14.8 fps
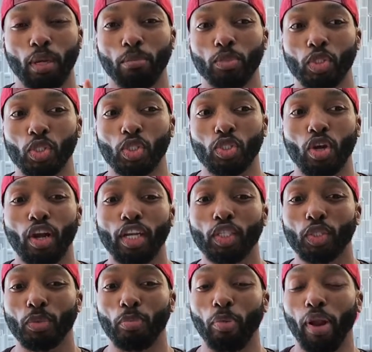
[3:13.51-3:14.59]
i'm
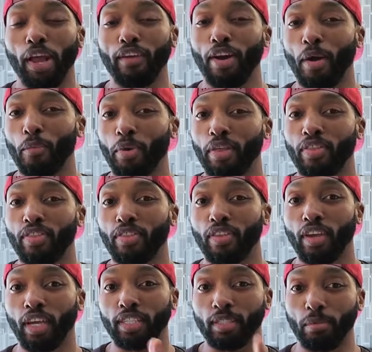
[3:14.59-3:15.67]
starting to play around with
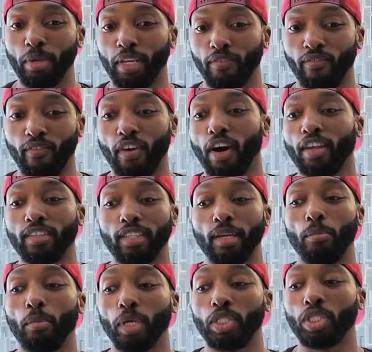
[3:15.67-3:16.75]
intermittent
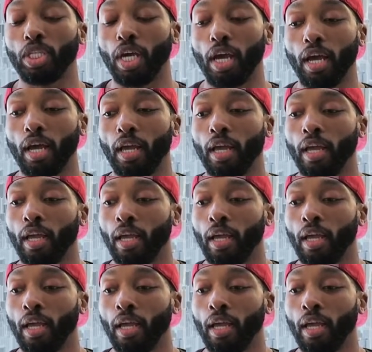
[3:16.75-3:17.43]
fasting, which uh,